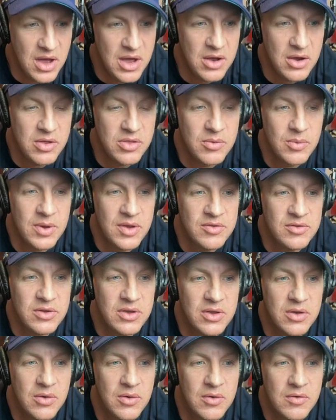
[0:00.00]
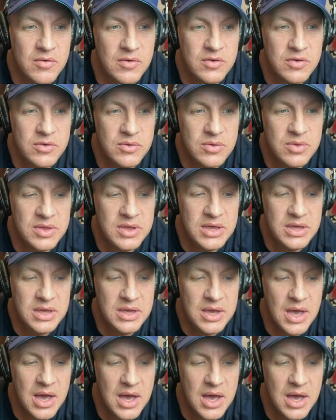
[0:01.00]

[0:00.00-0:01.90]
Otherwise, you can go over to the